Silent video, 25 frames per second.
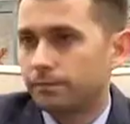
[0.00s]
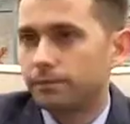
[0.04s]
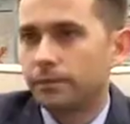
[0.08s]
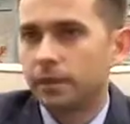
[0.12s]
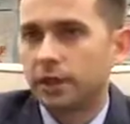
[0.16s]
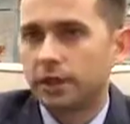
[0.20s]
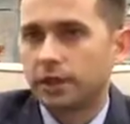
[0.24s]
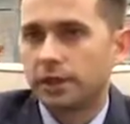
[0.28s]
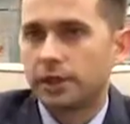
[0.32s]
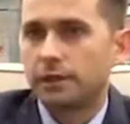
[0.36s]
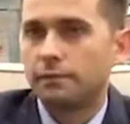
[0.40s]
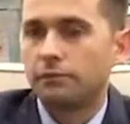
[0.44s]

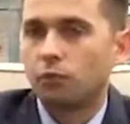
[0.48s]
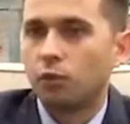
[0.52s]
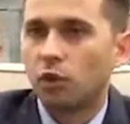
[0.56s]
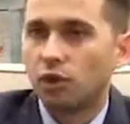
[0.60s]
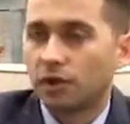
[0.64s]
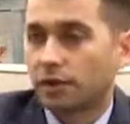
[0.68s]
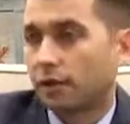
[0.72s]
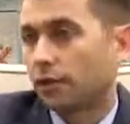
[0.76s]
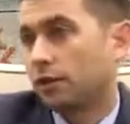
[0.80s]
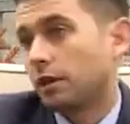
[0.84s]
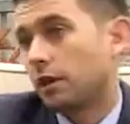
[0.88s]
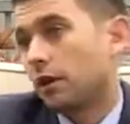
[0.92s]
let's say,
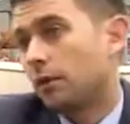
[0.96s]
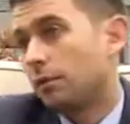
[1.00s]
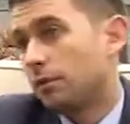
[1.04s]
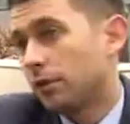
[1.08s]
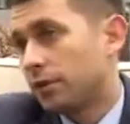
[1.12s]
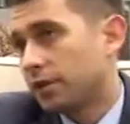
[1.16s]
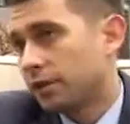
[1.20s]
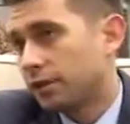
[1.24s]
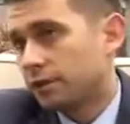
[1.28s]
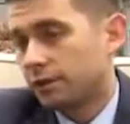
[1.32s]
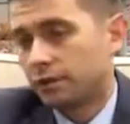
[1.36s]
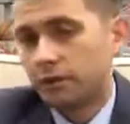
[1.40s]
Western
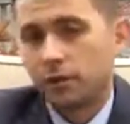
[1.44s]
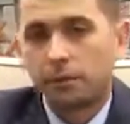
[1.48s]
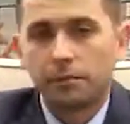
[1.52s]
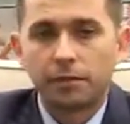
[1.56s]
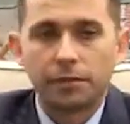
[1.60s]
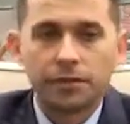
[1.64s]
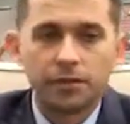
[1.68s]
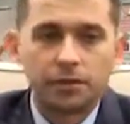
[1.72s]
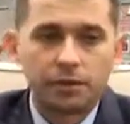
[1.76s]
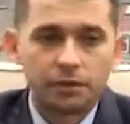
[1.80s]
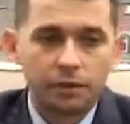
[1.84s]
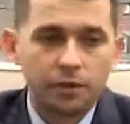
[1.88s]

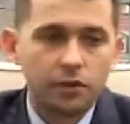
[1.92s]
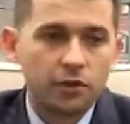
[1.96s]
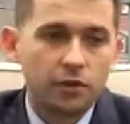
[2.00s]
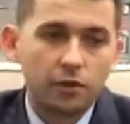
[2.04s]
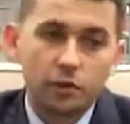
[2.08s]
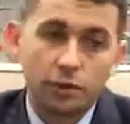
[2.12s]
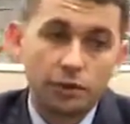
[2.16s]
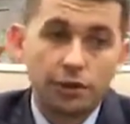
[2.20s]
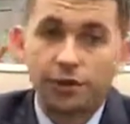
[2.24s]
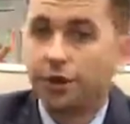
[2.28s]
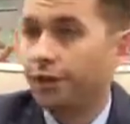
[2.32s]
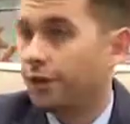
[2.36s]
companies
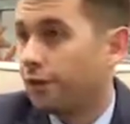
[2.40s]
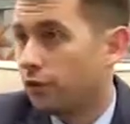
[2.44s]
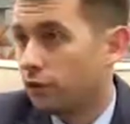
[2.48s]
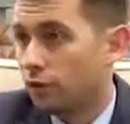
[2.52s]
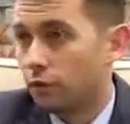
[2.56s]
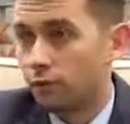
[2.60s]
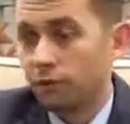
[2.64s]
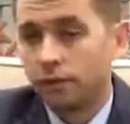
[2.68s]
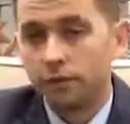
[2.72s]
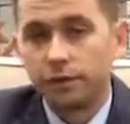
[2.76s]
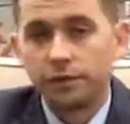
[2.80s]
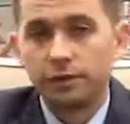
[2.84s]
in
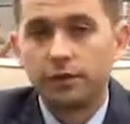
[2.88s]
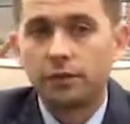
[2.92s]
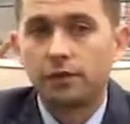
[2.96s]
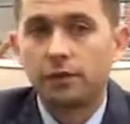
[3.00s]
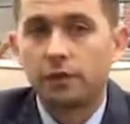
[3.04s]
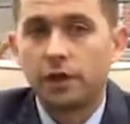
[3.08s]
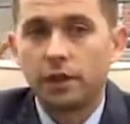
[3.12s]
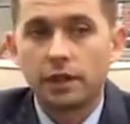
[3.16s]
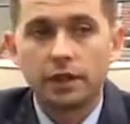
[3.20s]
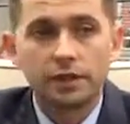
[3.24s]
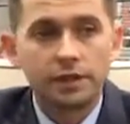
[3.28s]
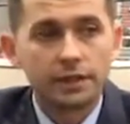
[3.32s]
Europe, in the
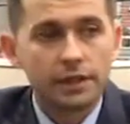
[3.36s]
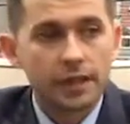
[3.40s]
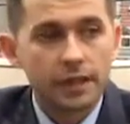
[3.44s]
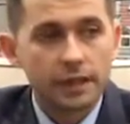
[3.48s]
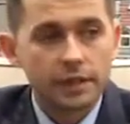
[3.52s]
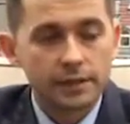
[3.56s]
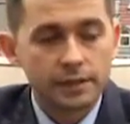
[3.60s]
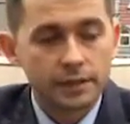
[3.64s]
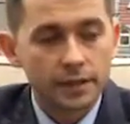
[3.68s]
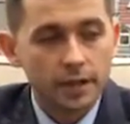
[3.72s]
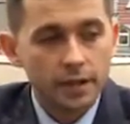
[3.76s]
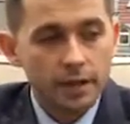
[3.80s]
United
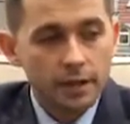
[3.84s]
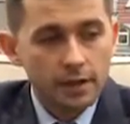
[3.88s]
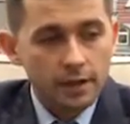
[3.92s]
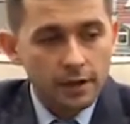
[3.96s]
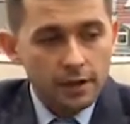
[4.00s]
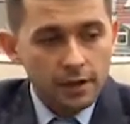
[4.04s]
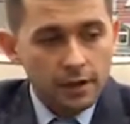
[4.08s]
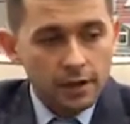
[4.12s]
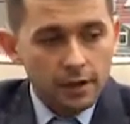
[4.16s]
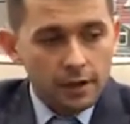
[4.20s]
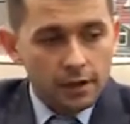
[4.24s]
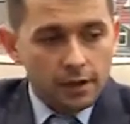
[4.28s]
States.
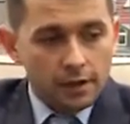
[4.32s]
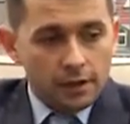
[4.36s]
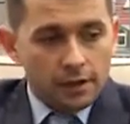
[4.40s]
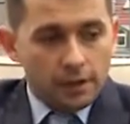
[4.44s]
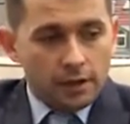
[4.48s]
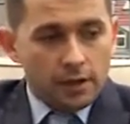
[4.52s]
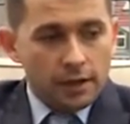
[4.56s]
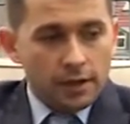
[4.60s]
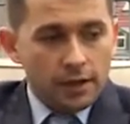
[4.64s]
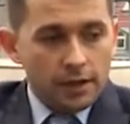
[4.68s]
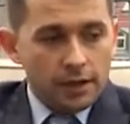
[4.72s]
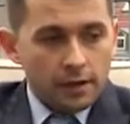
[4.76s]

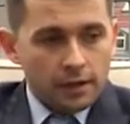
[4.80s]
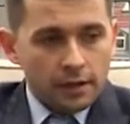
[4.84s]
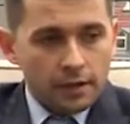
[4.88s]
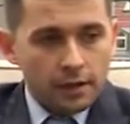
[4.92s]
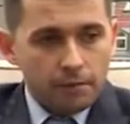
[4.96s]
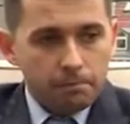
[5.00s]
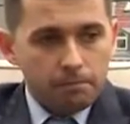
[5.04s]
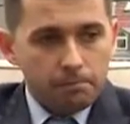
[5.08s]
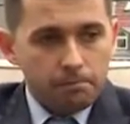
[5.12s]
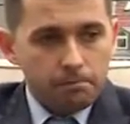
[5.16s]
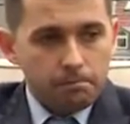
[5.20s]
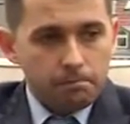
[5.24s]

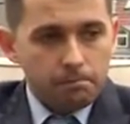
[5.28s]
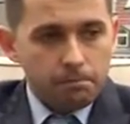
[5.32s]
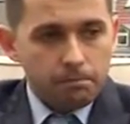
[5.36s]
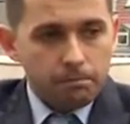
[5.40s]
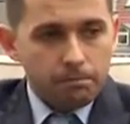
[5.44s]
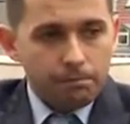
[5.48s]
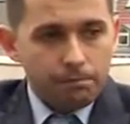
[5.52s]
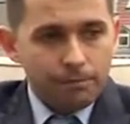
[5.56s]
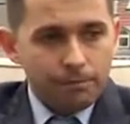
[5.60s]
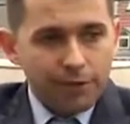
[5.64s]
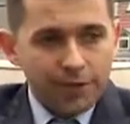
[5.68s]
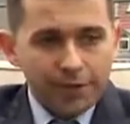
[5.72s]

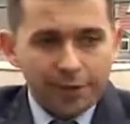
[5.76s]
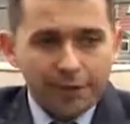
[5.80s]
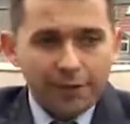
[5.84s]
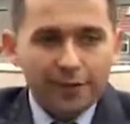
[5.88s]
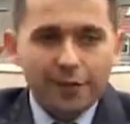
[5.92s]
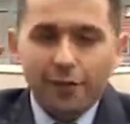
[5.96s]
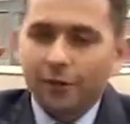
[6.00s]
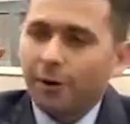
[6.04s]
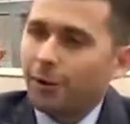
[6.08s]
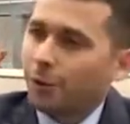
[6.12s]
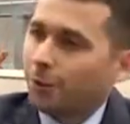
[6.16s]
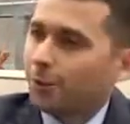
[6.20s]
But
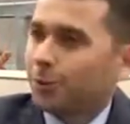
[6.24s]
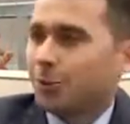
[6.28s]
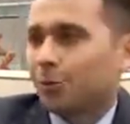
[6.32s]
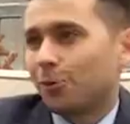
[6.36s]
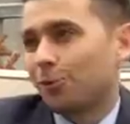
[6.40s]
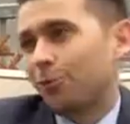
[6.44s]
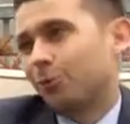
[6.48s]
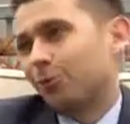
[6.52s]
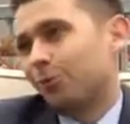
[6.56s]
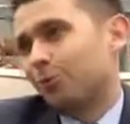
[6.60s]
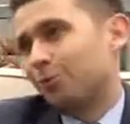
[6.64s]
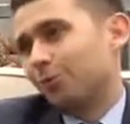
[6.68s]
there are
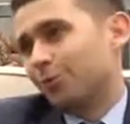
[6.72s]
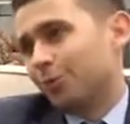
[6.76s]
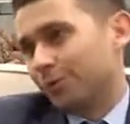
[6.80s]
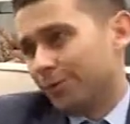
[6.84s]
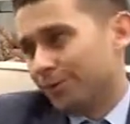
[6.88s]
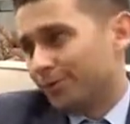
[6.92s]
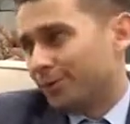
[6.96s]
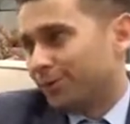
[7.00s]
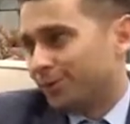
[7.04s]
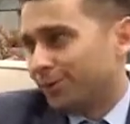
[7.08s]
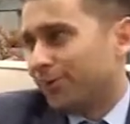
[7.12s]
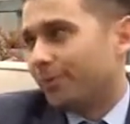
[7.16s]
also
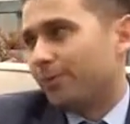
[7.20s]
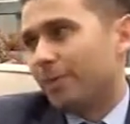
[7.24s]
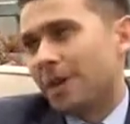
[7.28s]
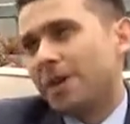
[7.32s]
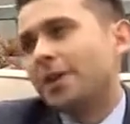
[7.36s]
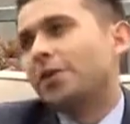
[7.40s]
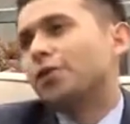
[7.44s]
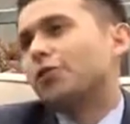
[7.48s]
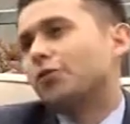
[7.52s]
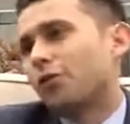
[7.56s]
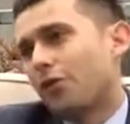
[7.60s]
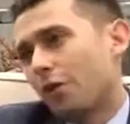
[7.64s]

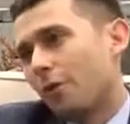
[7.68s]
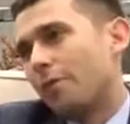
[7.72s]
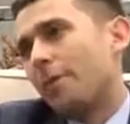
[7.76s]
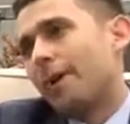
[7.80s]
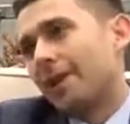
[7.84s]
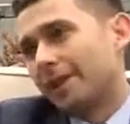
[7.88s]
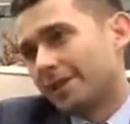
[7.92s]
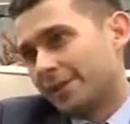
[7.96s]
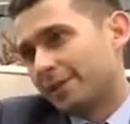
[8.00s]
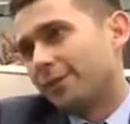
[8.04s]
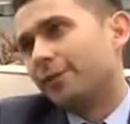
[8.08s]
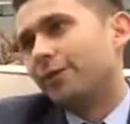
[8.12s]
many
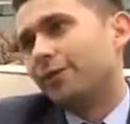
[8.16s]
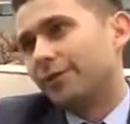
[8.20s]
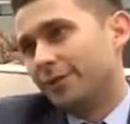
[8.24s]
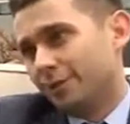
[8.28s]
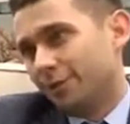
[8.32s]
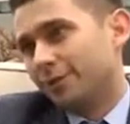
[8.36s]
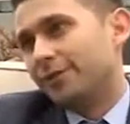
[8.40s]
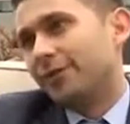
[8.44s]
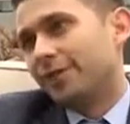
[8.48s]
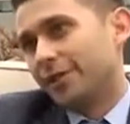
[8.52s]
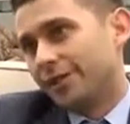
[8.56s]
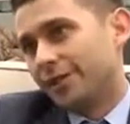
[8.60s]
drawbacks
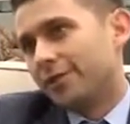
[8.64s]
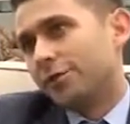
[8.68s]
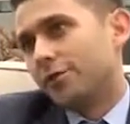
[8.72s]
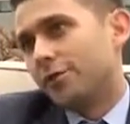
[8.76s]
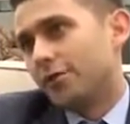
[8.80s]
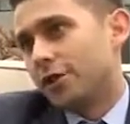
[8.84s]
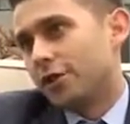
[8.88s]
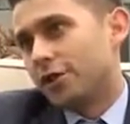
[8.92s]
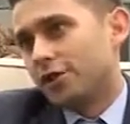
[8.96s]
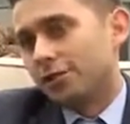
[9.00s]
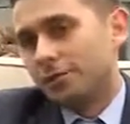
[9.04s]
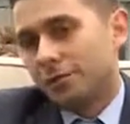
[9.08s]
of this
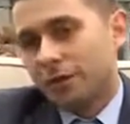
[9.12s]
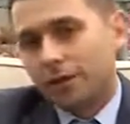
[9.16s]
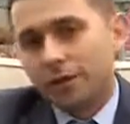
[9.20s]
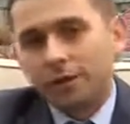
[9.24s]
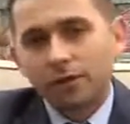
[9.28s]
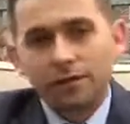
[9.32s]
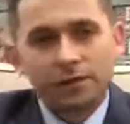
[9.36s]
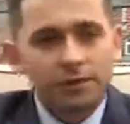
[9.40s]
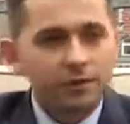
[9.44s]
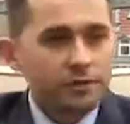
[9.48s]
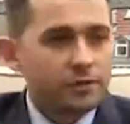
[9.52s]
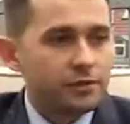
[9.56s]
situation,
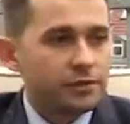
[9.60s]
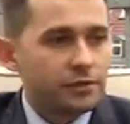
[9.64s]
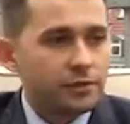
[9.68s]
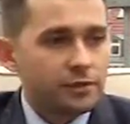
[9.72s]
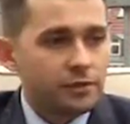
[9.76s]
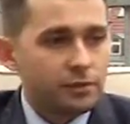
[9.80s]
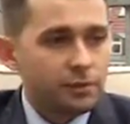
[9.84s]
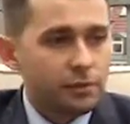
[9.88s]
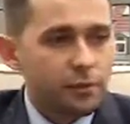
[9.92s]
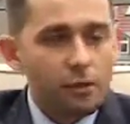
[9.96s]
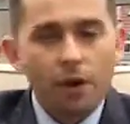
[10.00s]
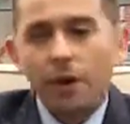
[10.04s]
because
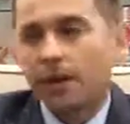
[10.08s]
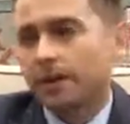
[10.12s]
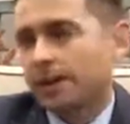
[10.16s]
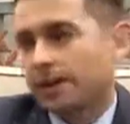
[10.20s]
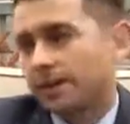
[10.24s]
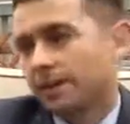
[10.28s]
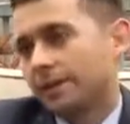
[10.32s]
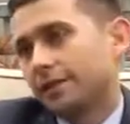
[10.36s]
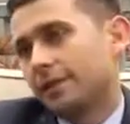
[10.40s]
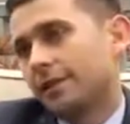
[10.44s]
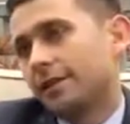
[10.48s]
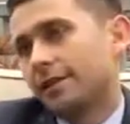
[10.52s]

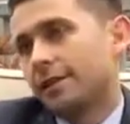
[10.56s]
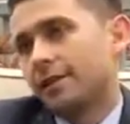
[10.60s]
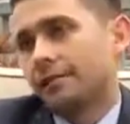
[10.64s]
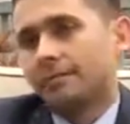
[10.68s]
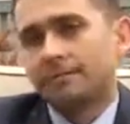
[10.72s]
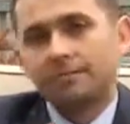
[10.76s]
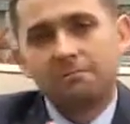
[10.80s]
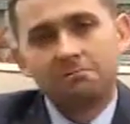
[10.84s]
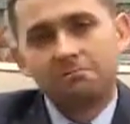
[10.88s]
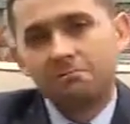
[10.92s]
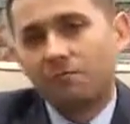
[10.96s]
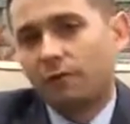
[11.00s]
prices are
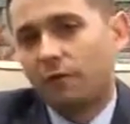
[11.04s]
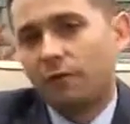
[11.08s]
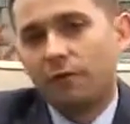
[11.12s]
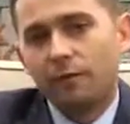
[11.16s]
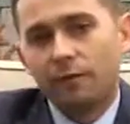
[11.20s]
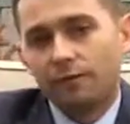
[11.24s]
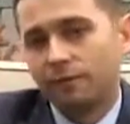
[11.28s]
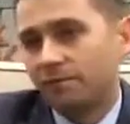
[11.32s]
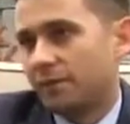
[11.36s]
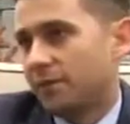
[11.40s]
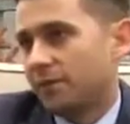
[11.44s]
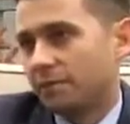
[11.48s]

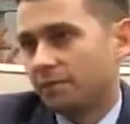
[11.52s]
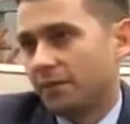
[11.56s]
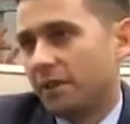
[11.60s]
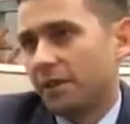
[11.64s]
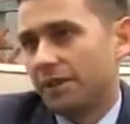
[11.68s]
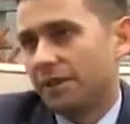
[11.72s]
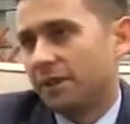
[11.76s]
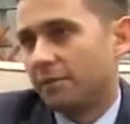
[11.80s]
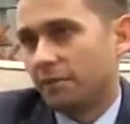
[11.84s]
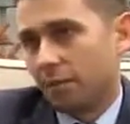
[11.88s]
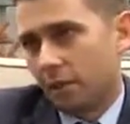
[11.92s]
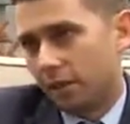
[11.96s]

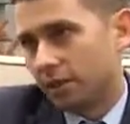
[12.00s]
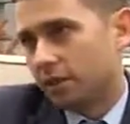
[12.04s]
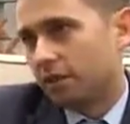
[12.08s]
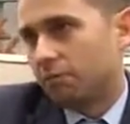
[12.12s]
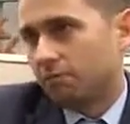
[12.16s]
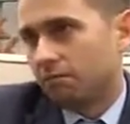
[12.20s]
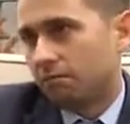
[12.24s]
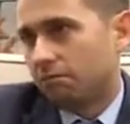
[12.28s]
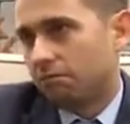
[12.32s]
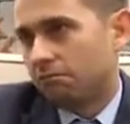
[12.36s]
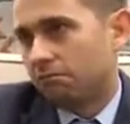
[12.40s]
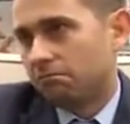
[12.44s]
at the
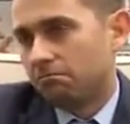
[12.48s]
bottom.